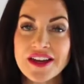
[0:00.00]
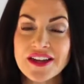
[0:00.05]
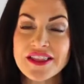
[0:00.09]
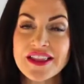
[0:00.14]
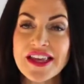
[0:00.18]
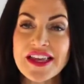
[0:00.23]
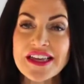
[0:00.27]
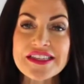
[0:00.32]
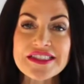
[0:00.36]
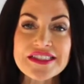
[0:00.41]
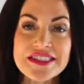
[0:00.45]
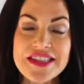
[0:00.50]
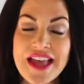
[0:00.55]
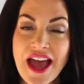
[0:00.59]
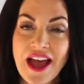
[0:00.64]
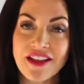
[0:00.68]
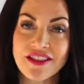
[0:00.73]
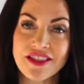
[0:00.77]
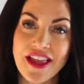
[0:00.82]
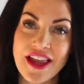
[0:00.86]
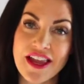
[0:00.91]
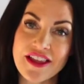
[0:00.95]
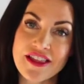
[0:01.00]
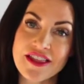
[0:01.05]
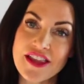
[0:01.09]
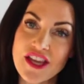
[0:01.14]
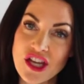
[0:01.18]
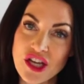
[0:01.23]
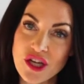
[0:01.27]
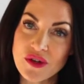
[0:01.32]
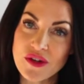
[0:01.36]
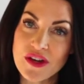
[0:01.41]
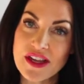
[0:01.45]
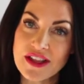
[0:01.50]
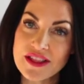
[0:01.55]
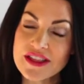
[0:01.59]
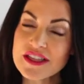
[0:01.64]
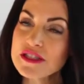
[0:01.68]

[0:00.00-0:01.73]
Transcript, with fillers: it the exact length that you need.